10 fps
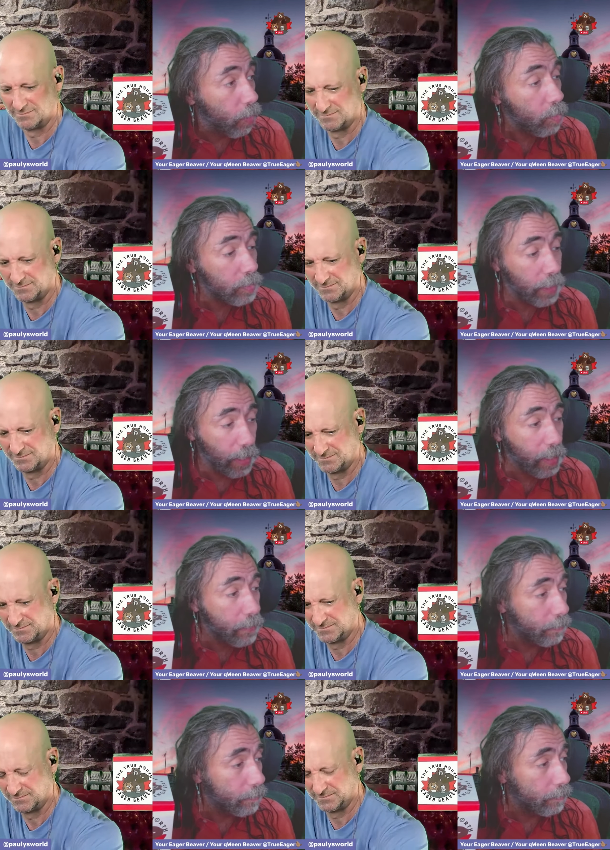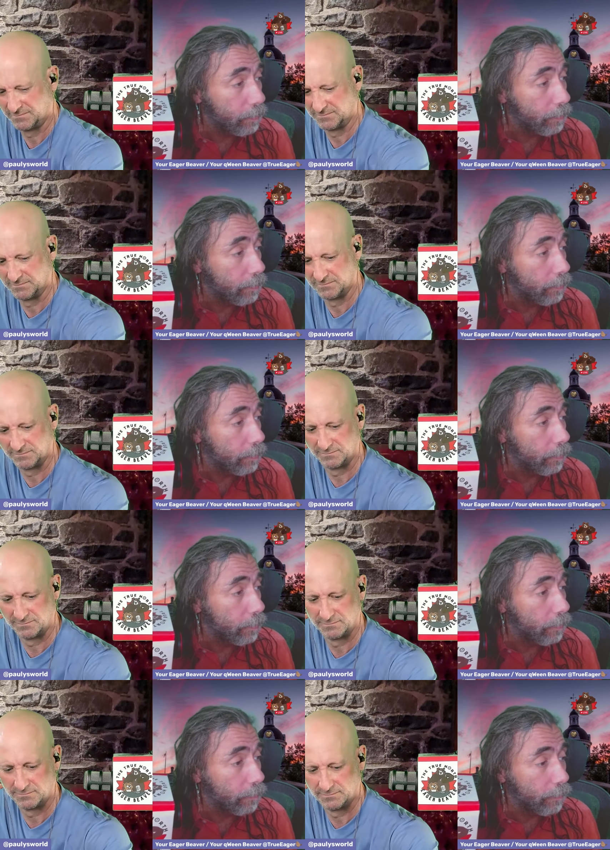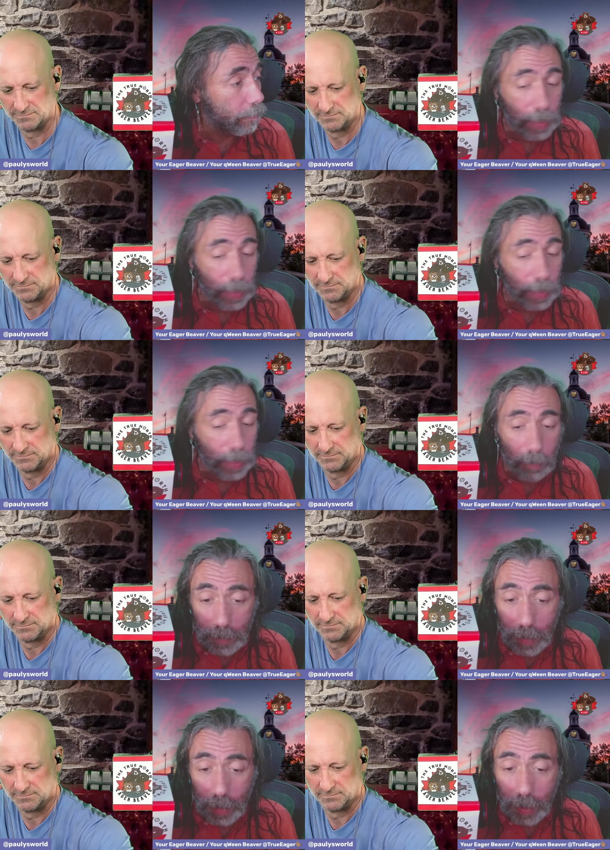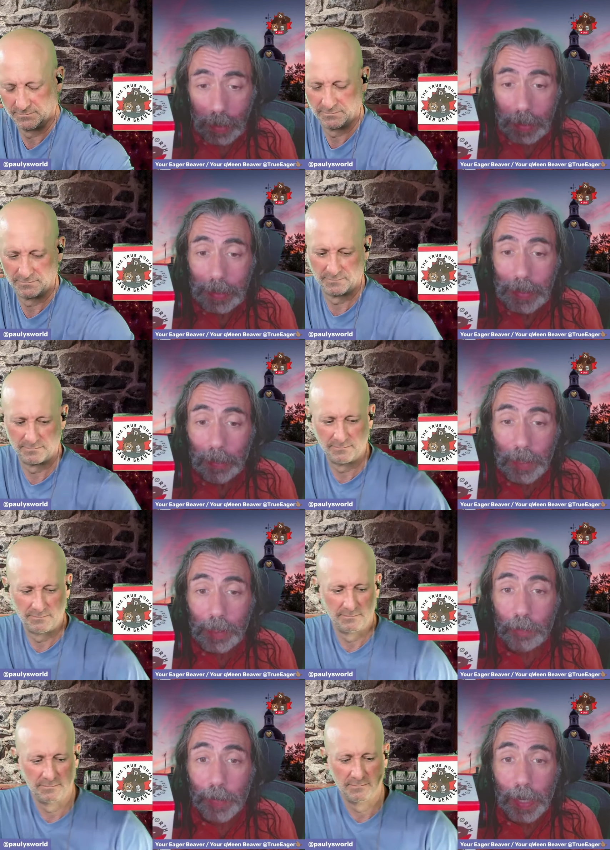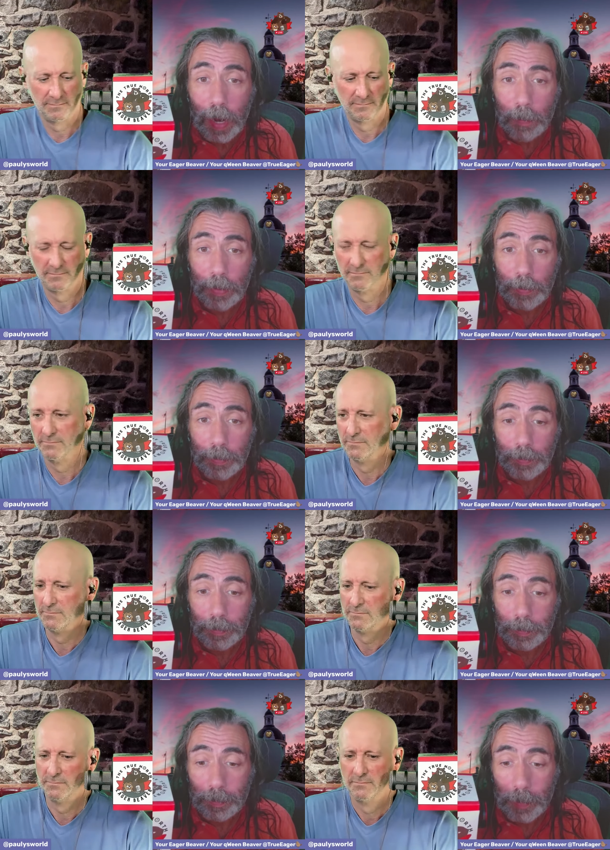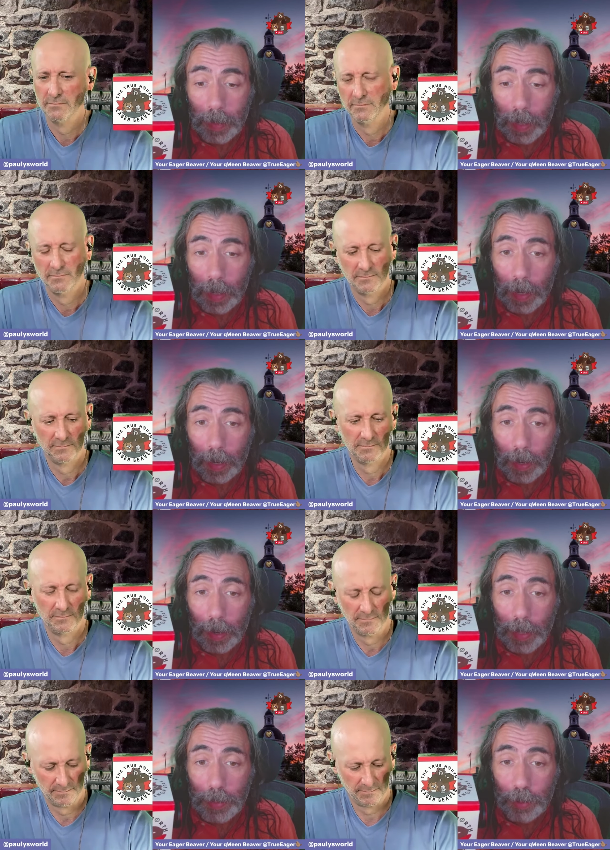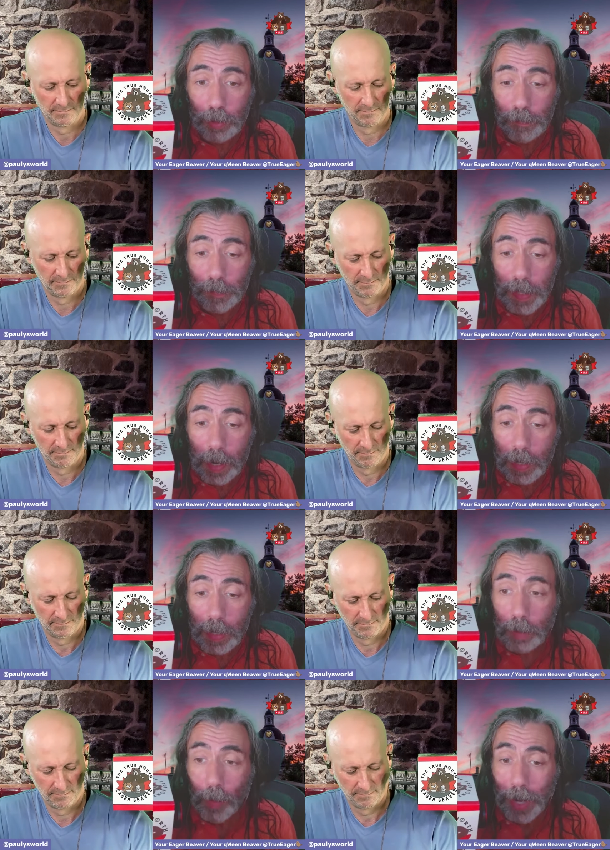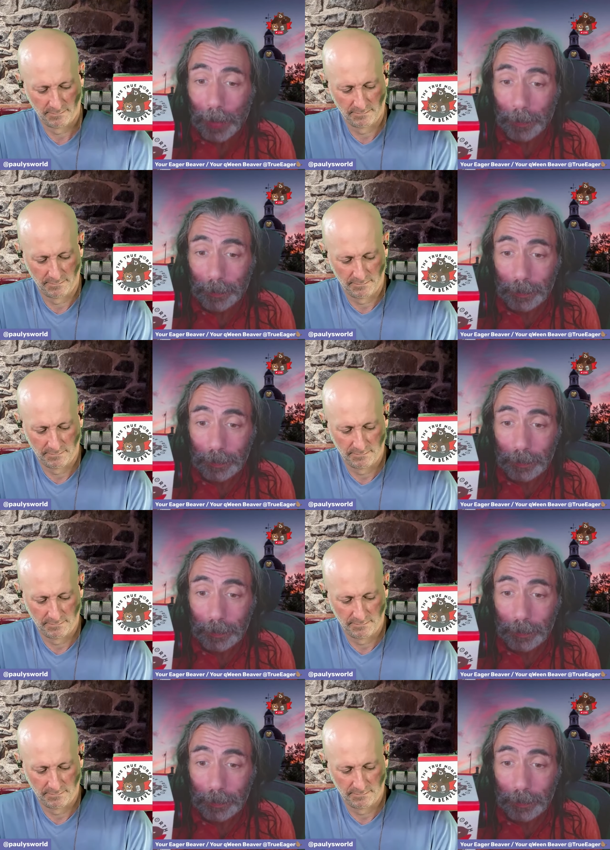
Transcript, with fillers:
Speaker 1: Goldie, for some reason, seemed to be up at 2:59 in the morning,